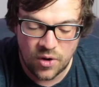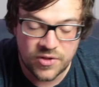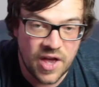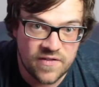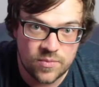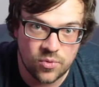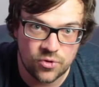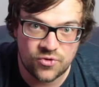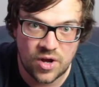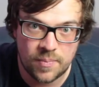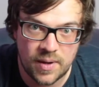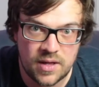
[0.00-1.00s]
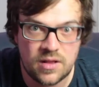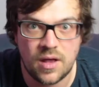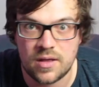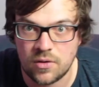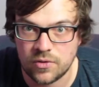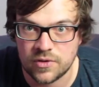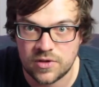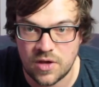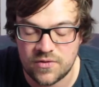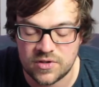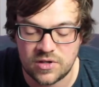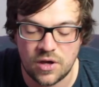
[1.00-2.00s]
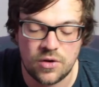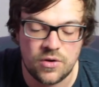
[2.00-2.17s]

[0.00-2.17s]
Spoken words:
a diving board trackpad like on the Surface Go,